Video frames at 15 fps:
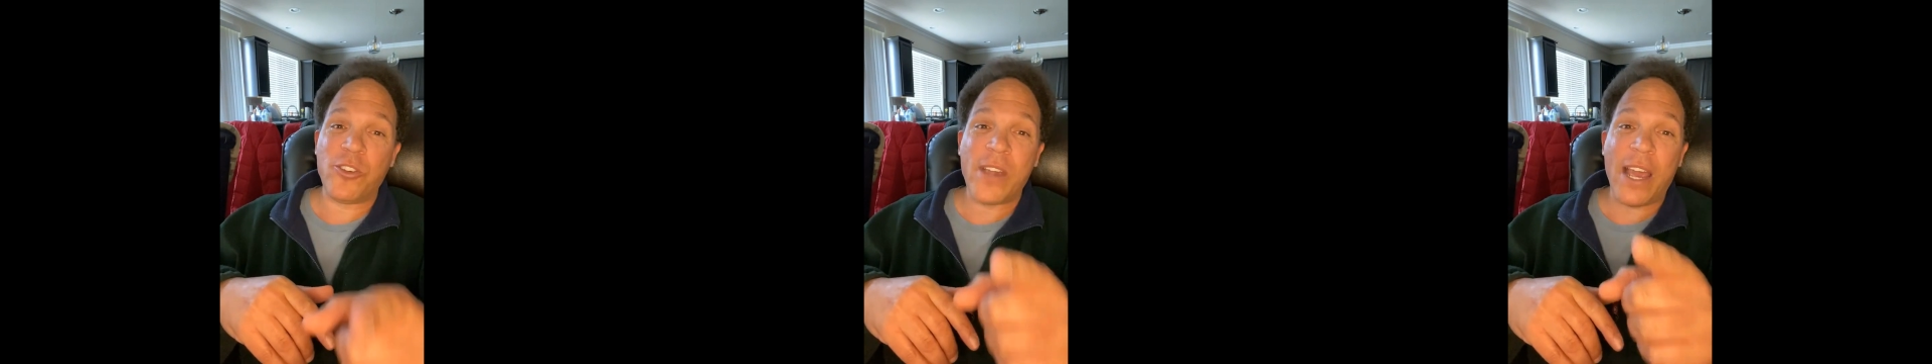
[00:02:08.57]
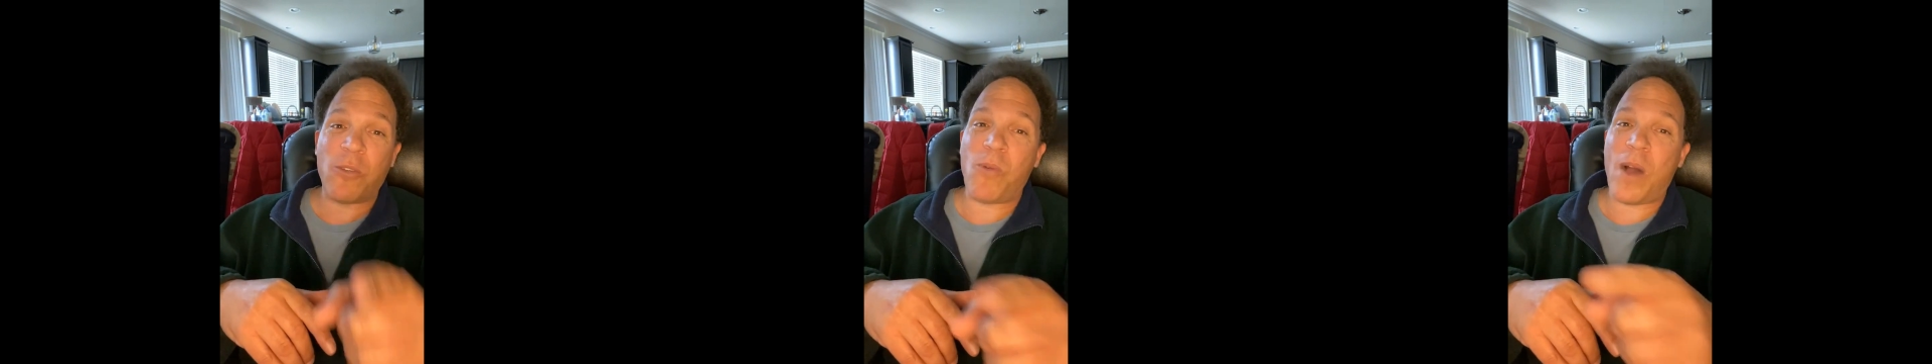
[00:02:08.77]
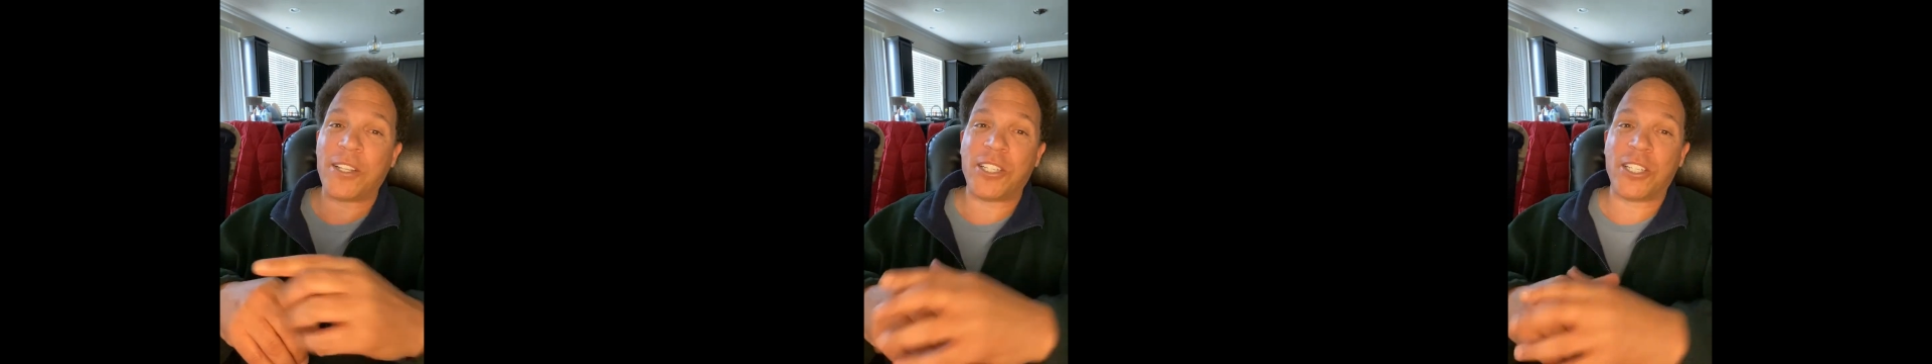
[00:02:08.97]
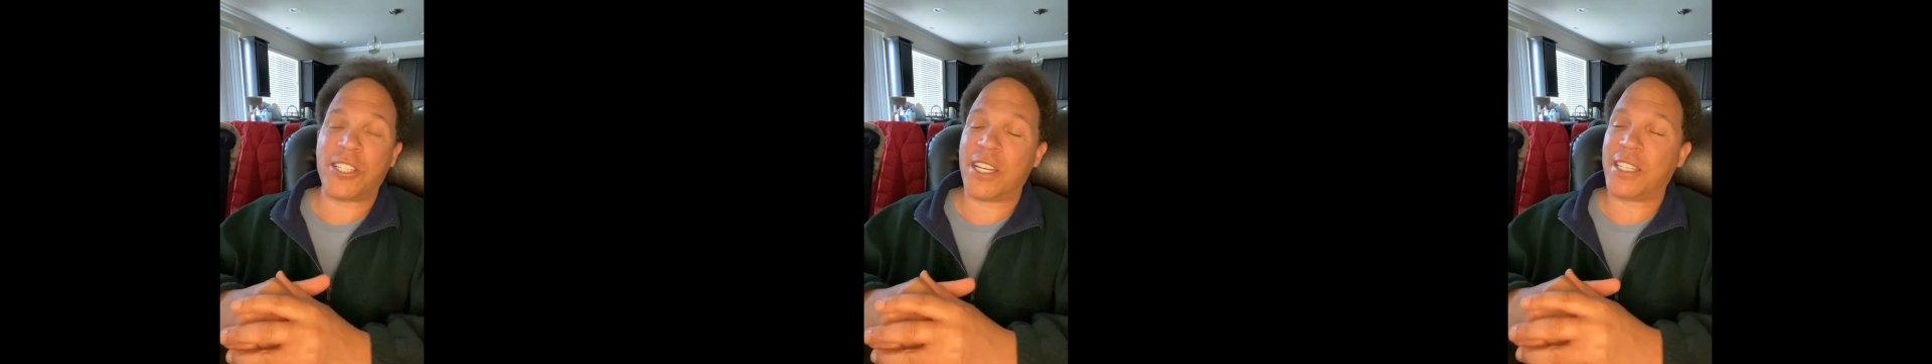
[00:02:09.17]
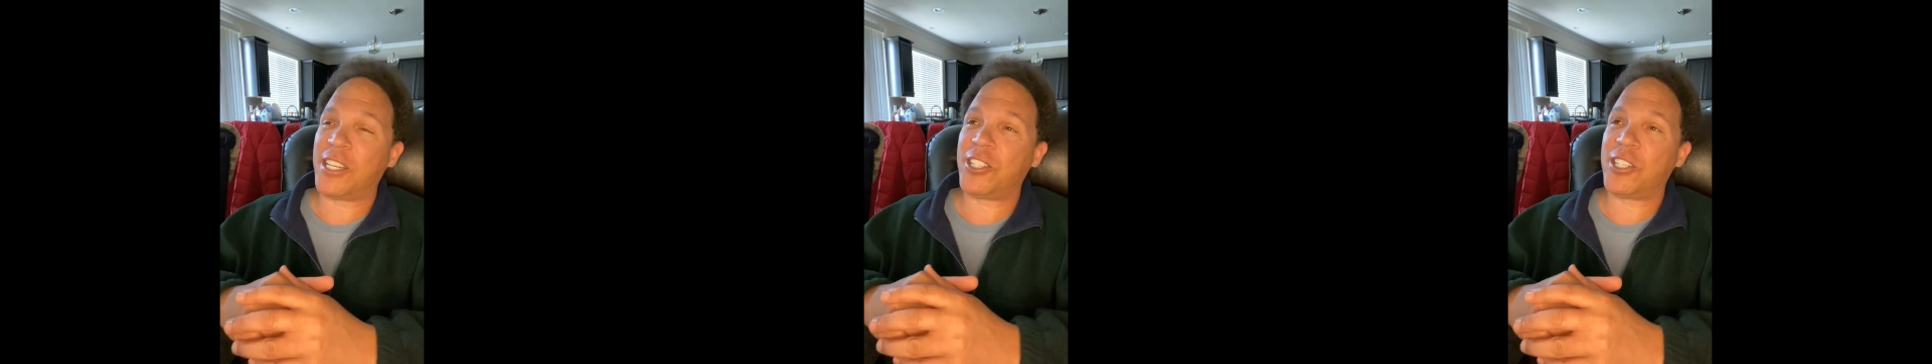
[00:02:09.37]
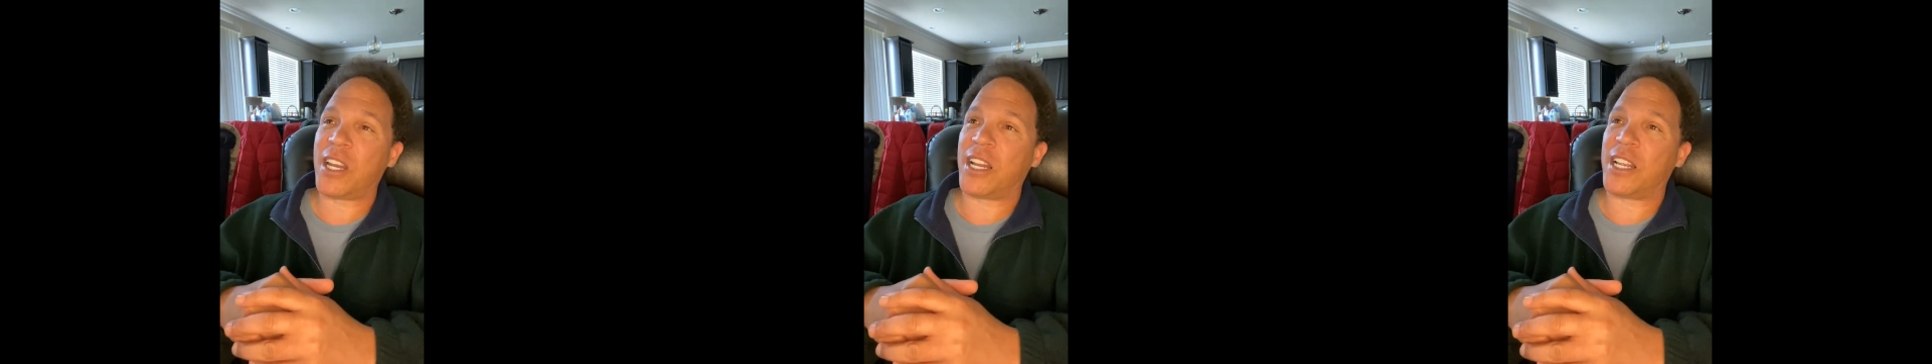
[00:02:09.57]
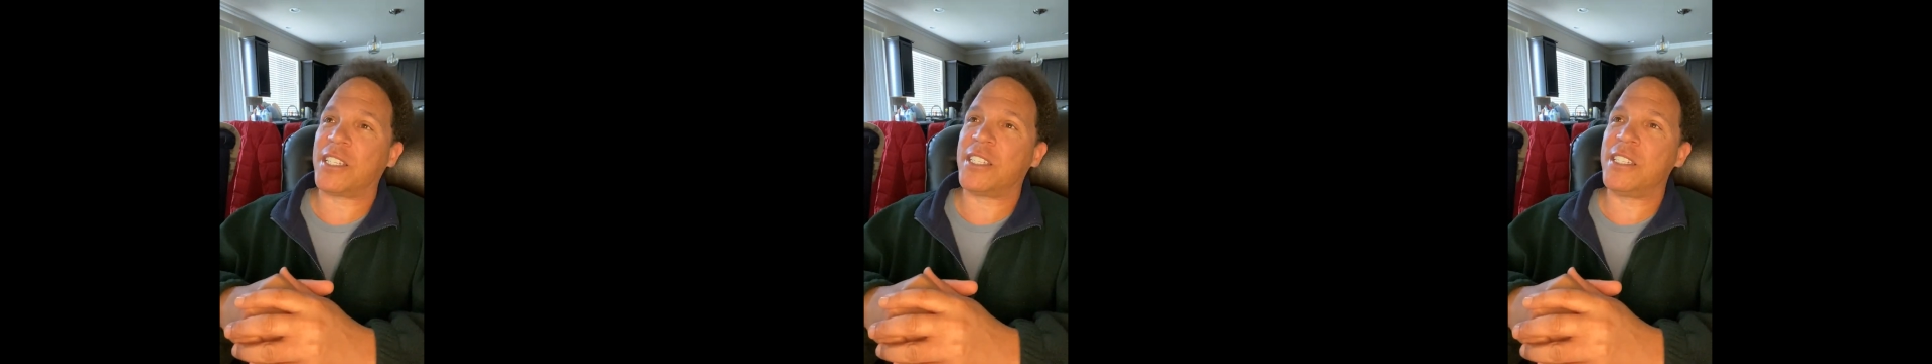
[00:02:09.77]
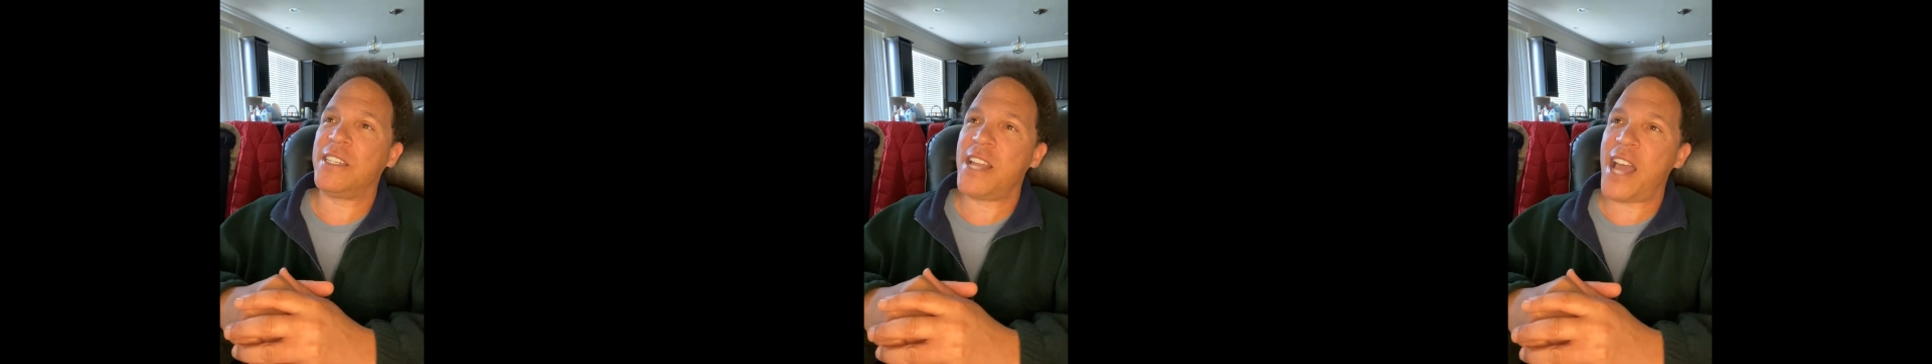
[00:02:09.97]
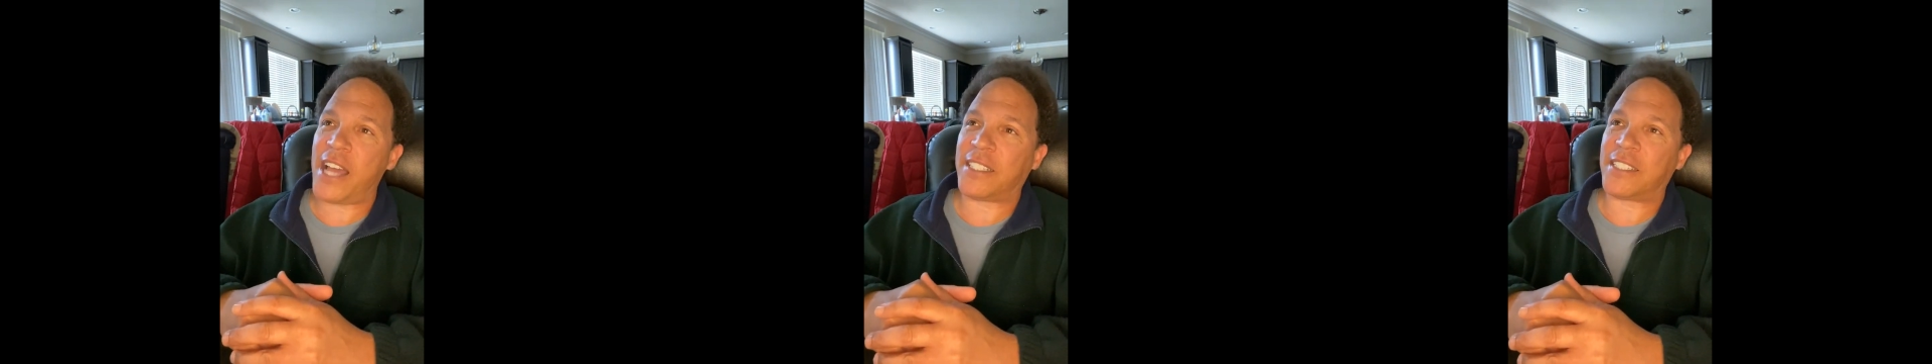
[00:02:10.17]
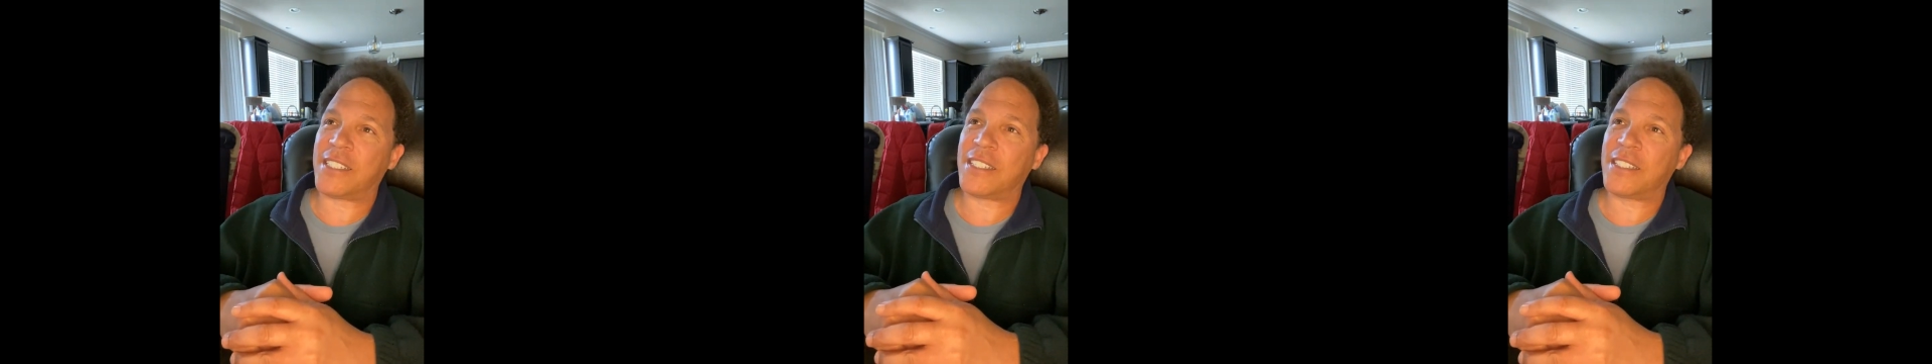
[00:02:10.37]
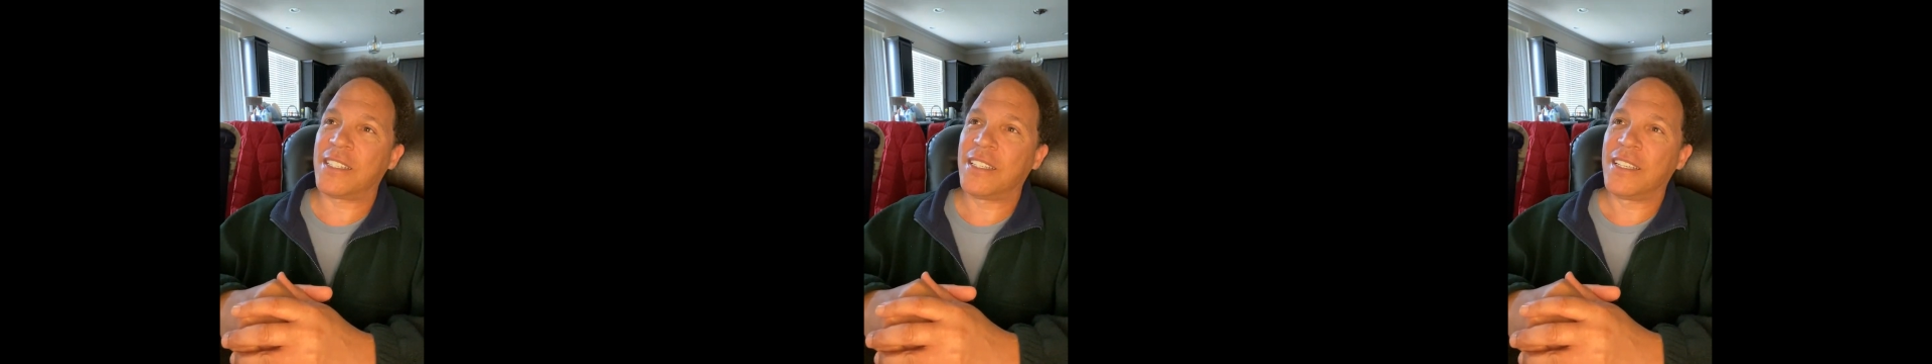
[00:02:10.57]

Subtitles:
you got to watch this shit. This shit is nuts.